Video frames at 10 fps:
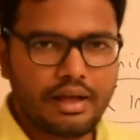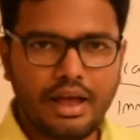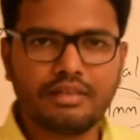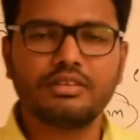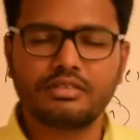
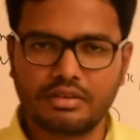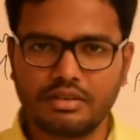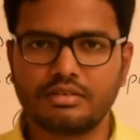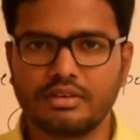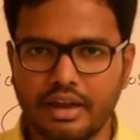as
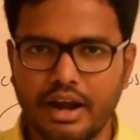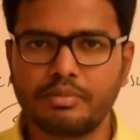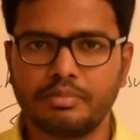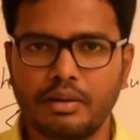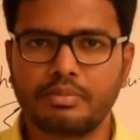discussed in
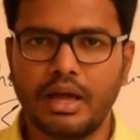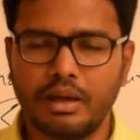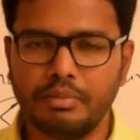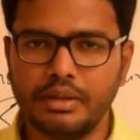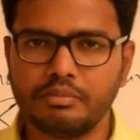direct pulp
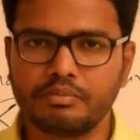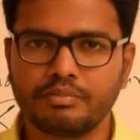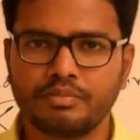capping,